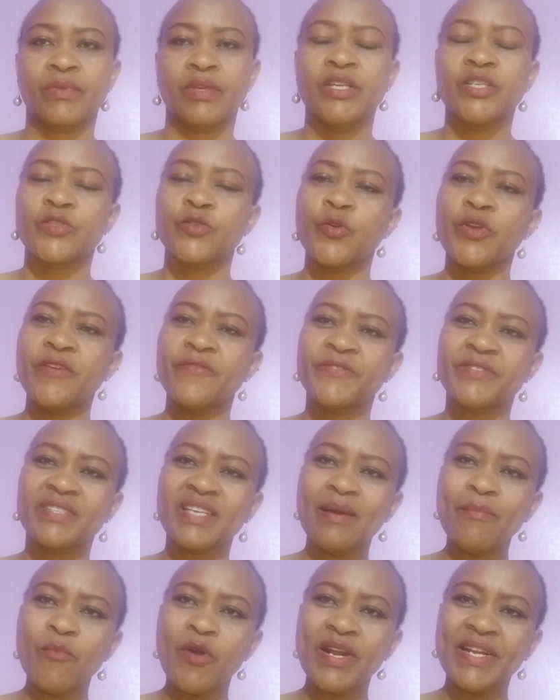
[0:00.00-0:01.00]
So if
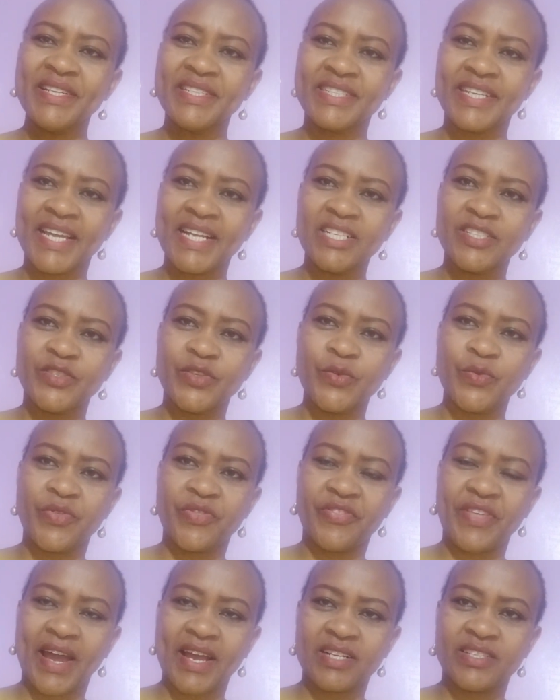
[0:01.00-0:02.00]
someone tells you
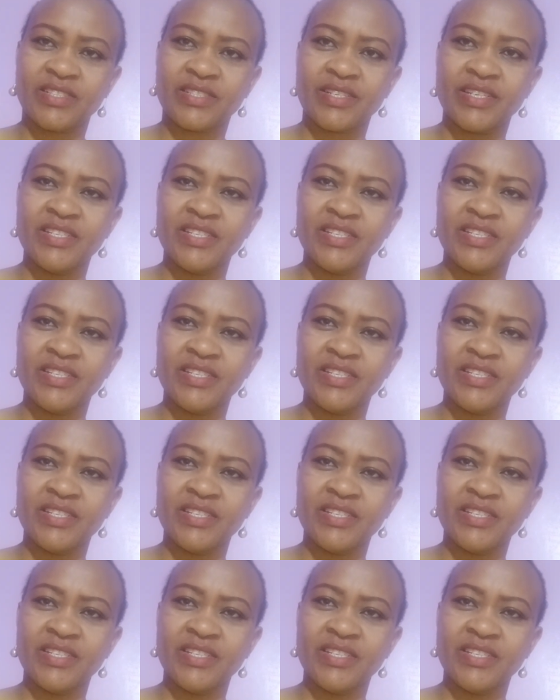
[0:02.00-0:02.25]
that,